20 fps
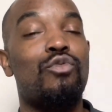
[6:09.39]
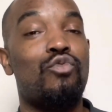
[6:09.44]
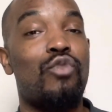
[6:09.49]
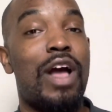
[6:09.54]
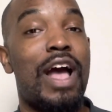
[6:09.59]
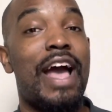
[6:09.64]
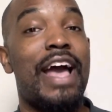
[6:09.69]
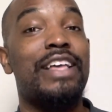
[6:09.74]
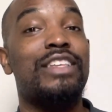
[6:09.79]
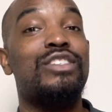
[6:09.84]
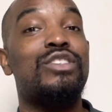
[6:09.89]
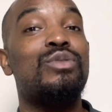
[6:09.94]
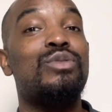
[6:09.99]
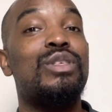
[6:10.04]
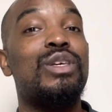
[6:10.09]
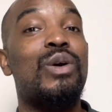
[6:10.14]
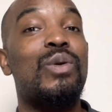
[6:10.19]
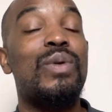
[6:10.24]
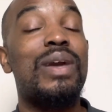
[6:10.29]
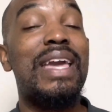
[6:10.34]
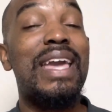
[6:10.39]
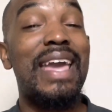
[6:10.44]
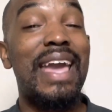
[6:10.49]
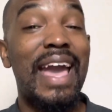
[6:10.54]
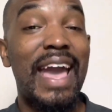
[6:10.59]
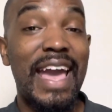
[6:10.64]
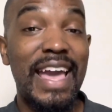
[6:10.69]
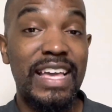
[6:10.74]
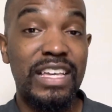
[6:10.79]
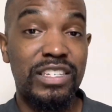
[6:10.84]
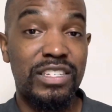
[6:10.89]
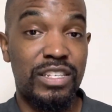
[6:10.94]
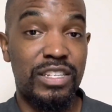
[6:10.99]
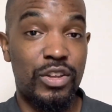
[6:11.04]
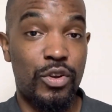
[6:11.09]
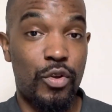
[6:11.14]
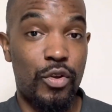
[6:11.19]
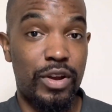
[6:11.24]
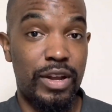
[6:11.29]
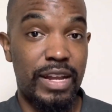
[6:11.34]
rise to the
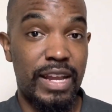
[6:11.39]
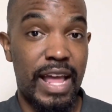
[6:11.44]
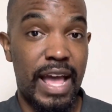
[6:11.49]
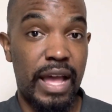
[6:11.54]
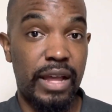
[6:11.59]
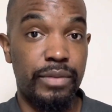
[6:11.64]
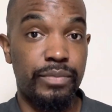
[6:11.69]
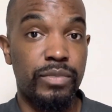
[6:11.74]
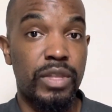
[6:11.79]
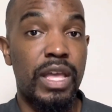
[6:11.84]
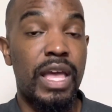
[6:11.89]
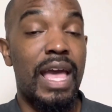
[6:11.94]
occasion or not.